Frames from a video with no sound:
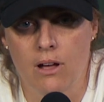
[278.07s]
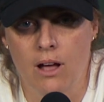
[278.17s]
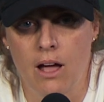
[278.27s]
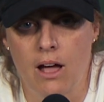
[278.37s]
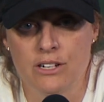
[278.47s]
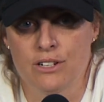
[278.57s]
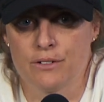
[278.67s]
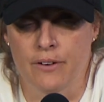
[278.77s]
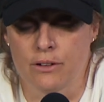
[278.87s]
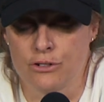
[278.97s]
I
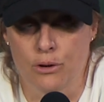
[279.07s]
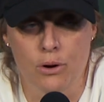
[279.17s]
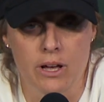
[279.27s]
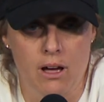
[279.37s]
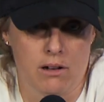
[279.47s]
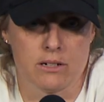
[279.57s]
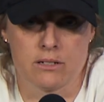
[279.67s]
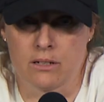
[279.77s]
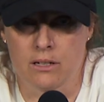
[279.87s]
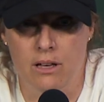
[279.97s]
just felt joy,
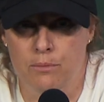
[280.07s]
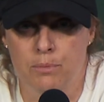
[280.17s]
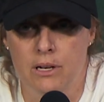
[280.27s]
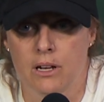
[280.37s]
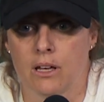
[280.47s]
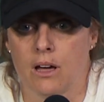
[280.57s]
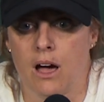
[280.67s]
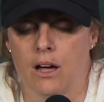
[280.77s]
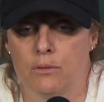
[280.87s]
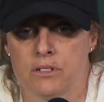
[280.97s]
honestly. Like beating
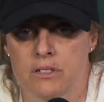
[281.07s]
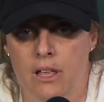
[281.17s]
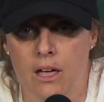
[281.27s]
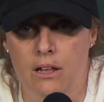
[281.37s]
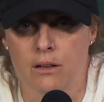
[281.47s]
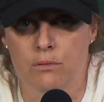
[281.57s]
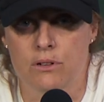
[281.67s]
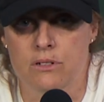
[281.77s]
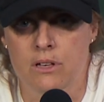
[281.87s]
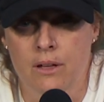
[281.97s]
Iowa State, it
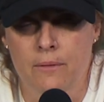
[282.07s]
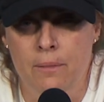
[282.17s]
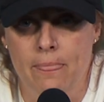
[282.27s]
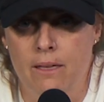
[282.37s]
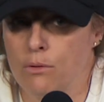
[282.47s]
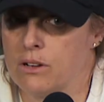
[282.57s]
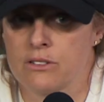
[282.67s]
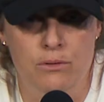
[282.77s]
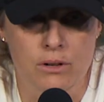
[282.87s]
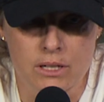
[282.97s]

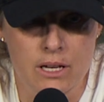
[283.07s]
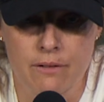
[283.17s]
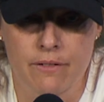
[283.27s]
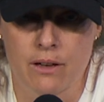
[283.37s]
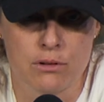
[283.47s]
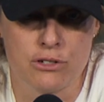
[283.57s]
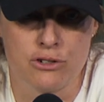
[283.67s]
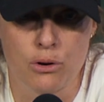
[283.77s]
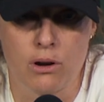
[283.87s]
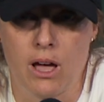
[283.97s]
wasn't relief. It was
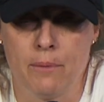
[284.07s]
joy.